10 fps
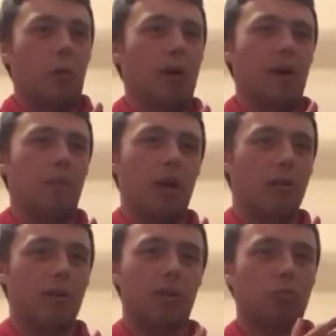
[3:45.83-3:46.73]
when I'm
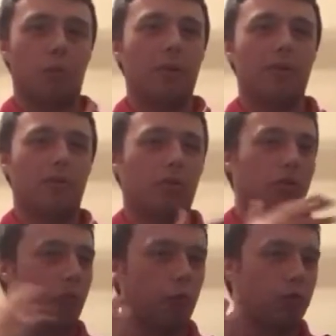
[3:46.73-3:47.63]
hearing these women
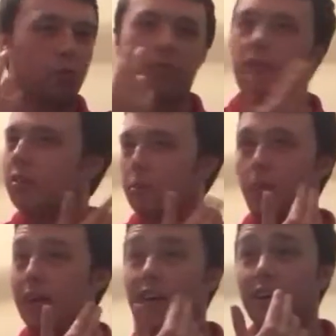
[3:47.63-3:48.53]
whispering things in
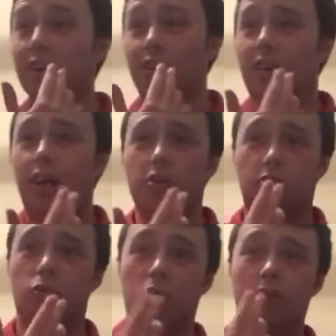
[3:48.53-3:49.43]
my ear,
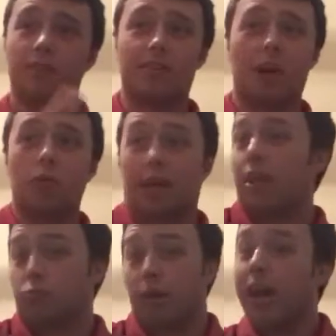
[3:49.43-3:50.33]
as good as it sounds
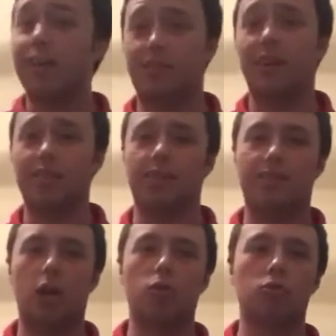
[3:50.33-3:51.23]
and as relaxing as it
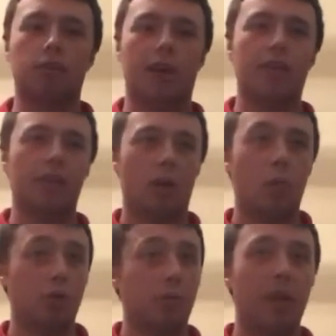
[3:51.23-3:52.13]
sounds, and it
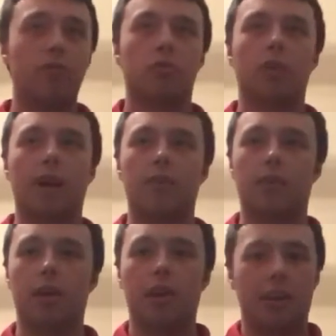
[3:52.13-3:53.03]
was pleasant.
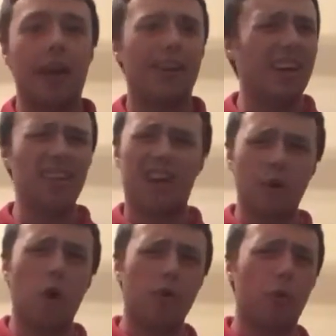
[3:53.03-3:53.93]
And I get,
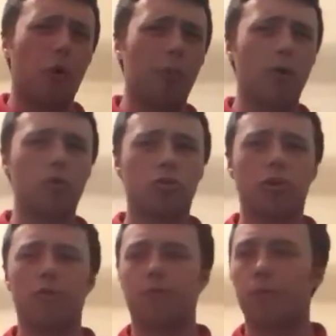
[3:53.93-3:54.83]
I got the whole point
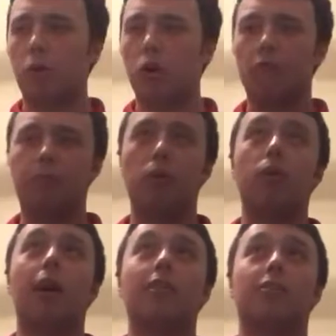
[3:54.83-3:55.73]
straight from the off,
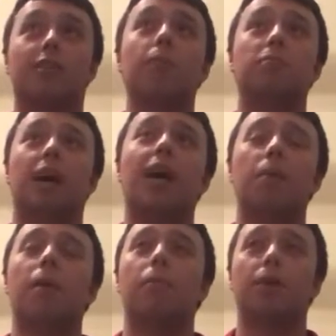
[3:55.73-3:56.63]
but at the same
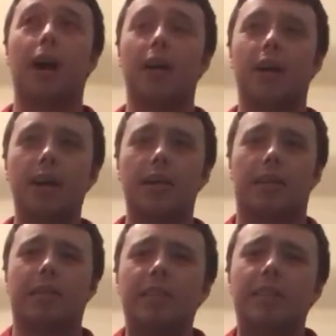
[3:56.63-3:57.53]
time, I'm kind of
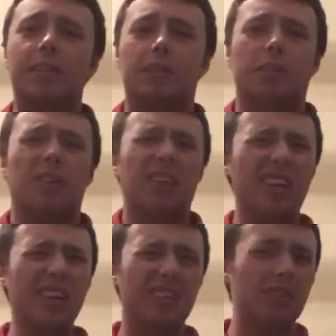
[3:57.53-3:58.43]
like,
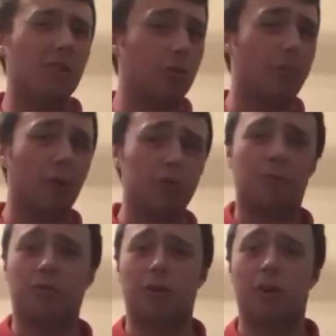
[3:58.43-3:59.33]
is this supposed
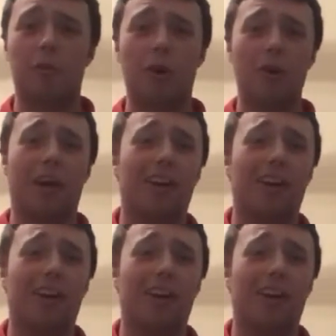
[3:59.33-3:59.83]
to be turning me on?